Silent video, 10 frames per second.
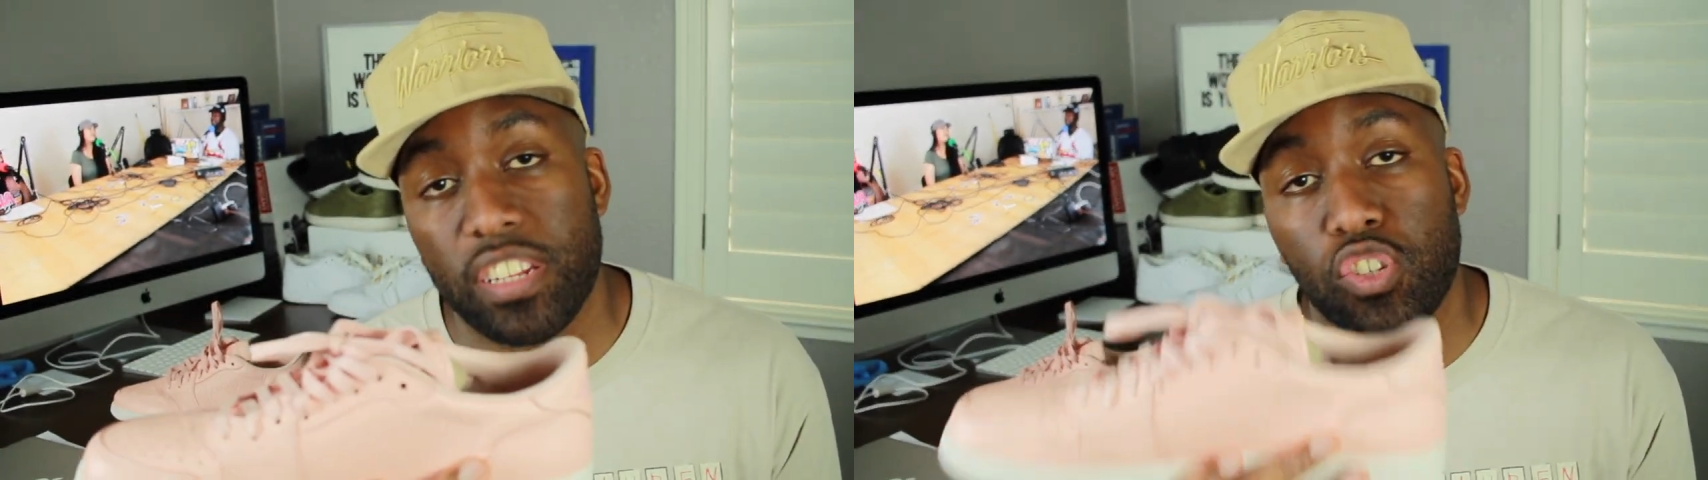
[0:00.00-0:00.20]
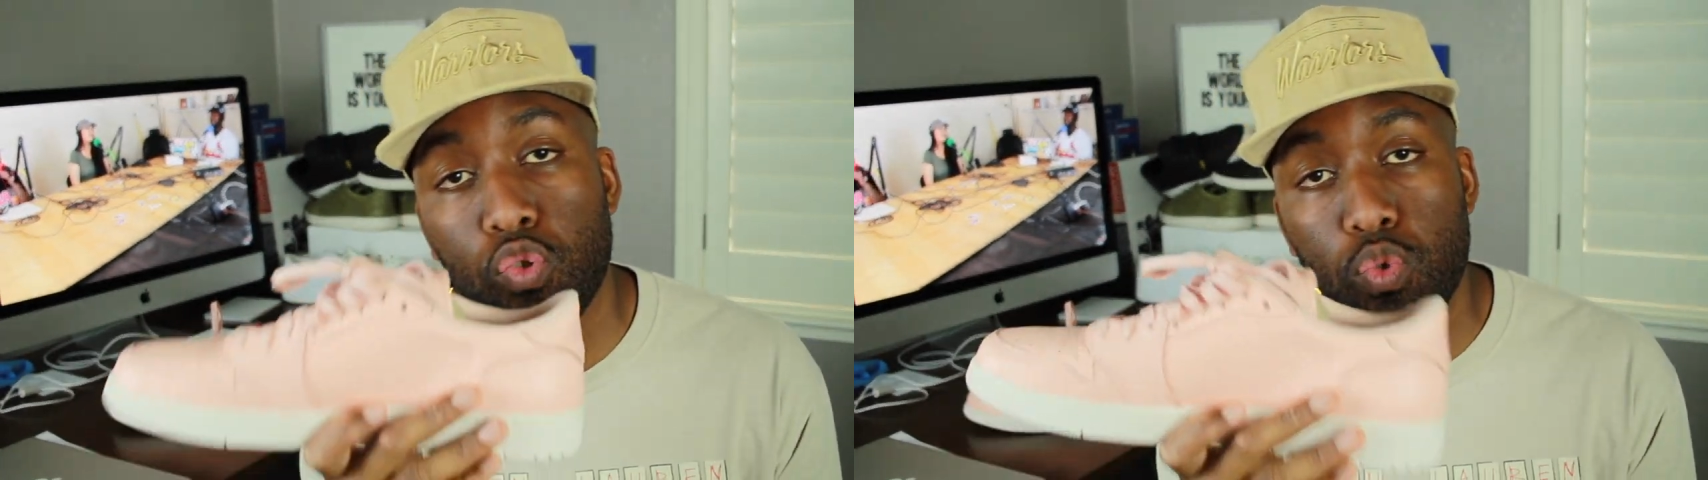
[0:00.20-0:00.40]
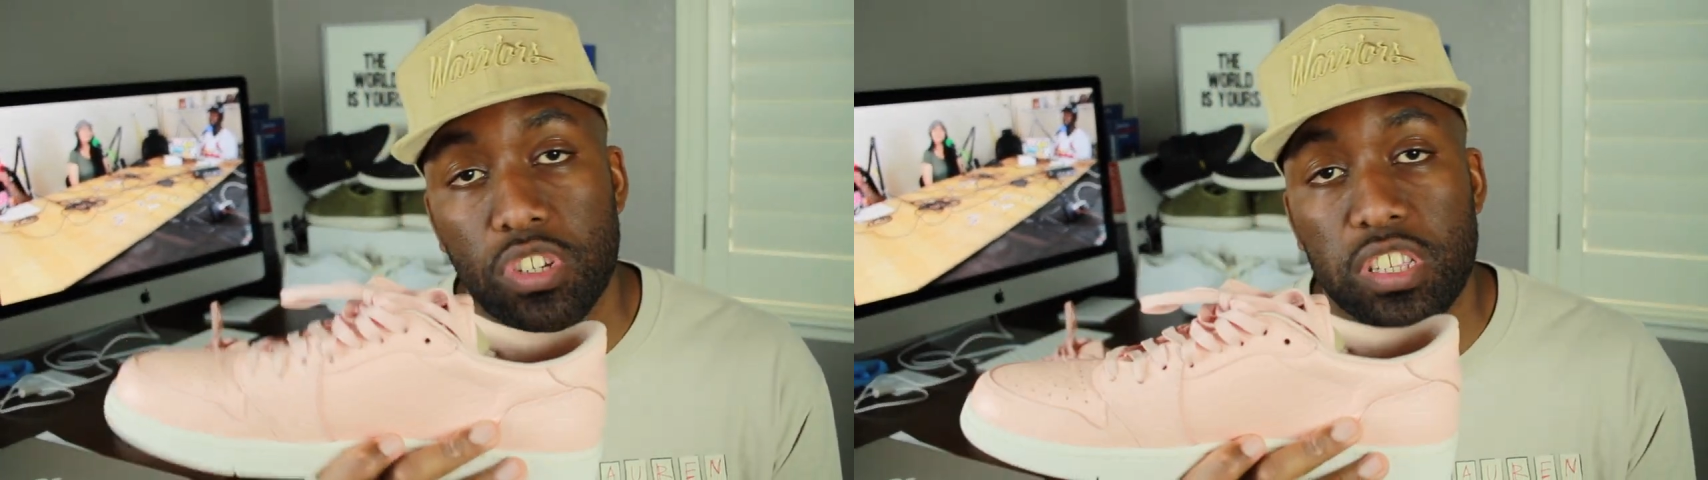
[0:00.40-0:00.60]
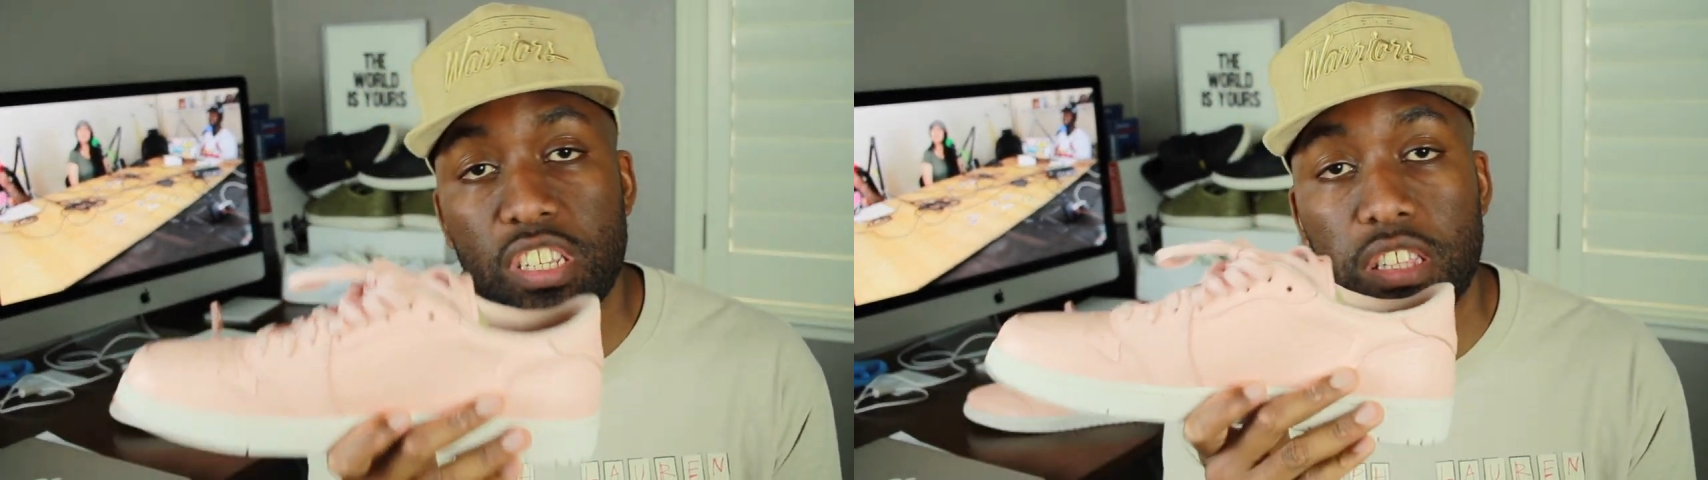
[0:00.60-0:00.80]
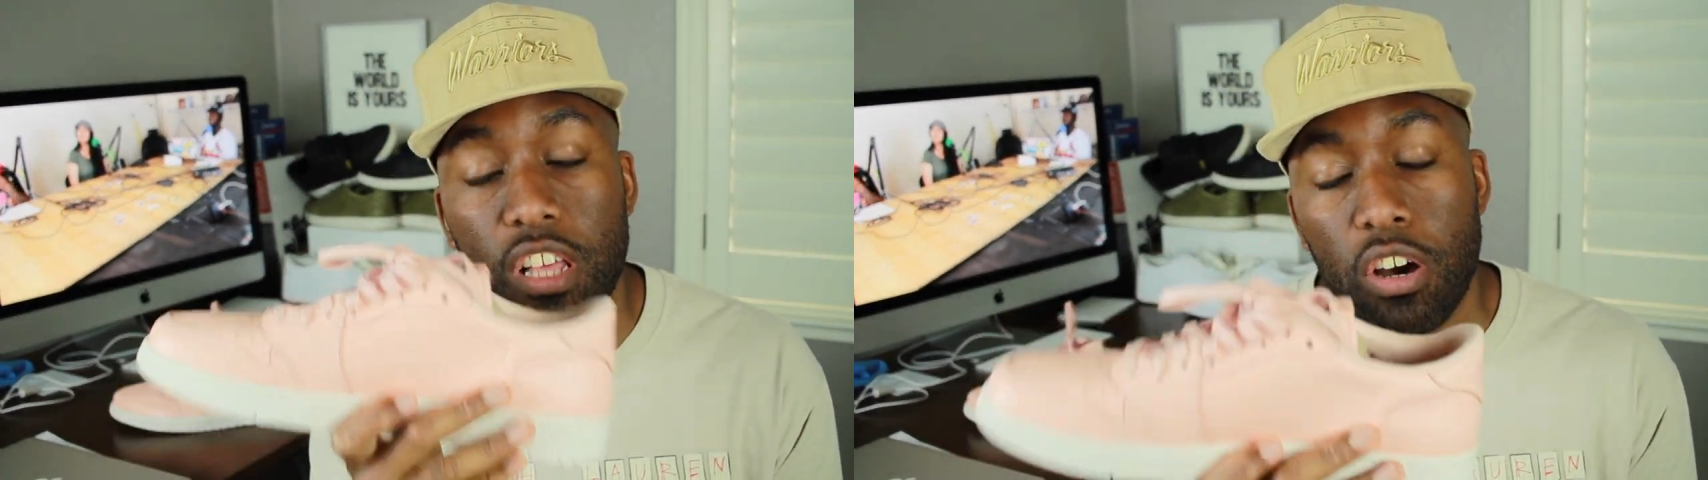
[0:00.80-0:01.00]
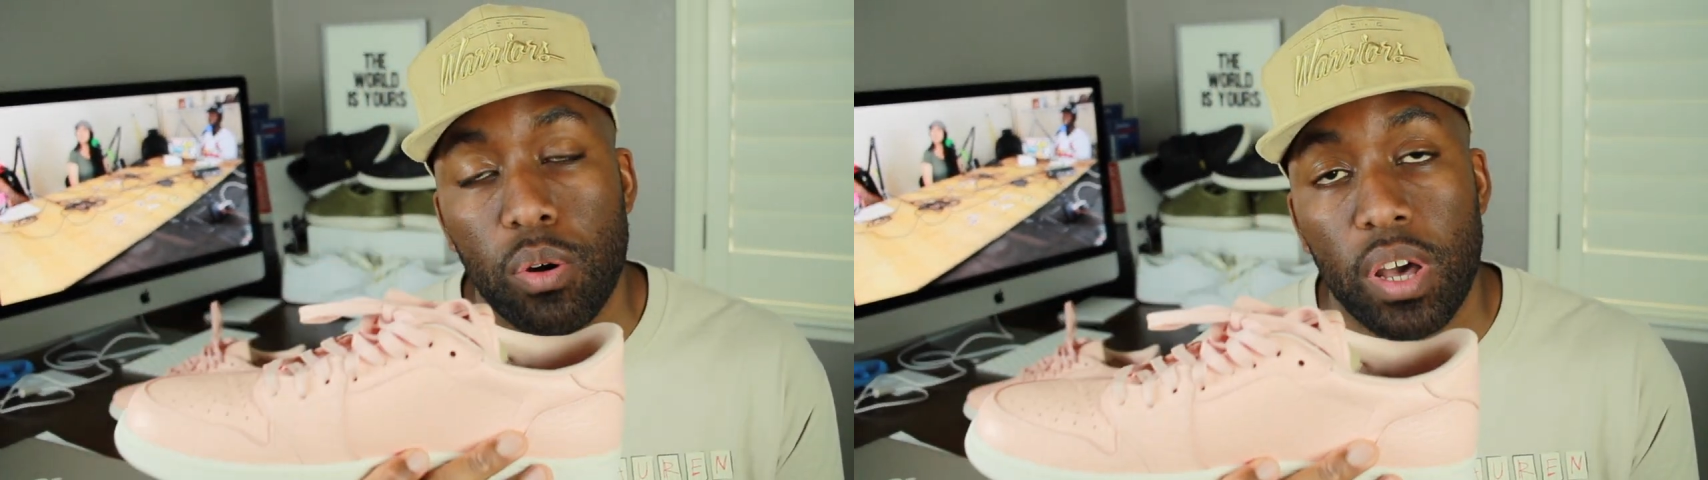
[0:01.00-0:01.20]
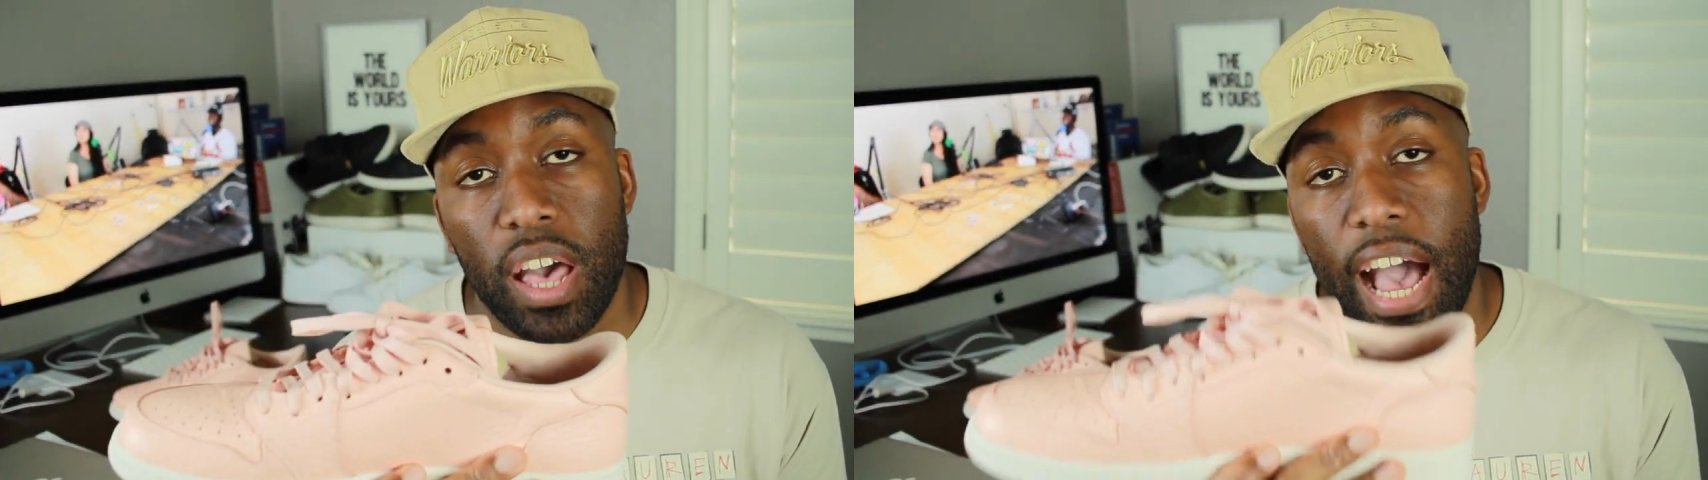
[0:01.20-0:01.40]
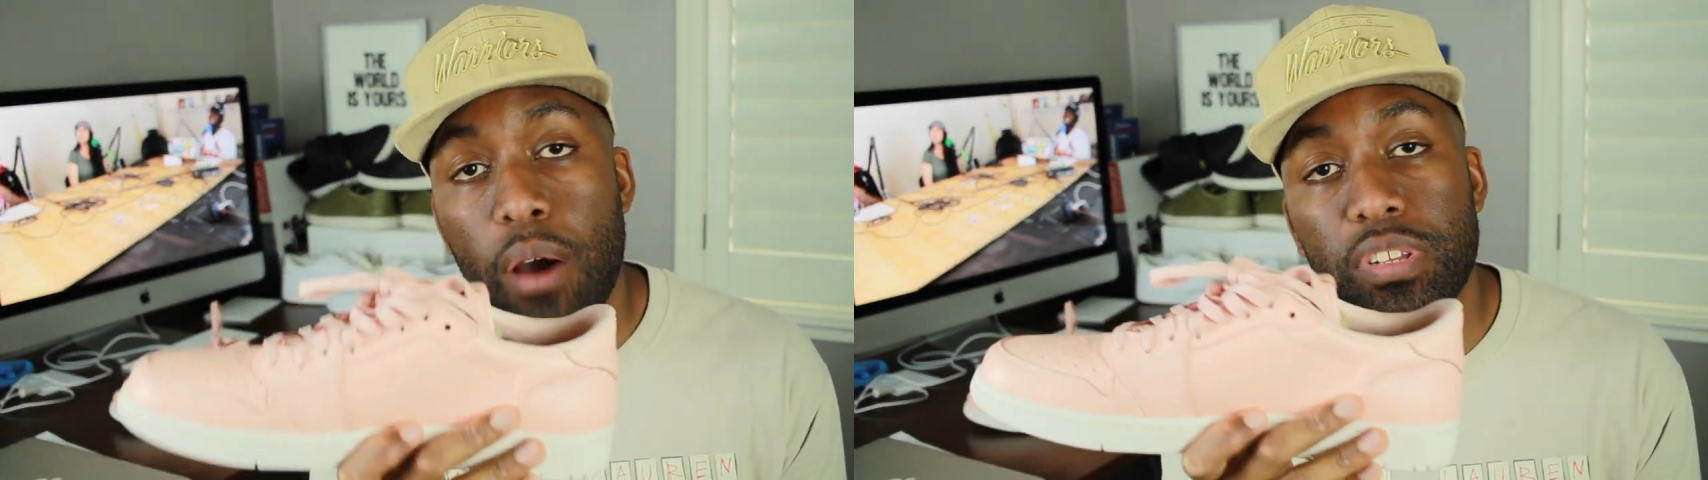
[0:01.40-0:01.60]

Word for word: Swooshless Low, I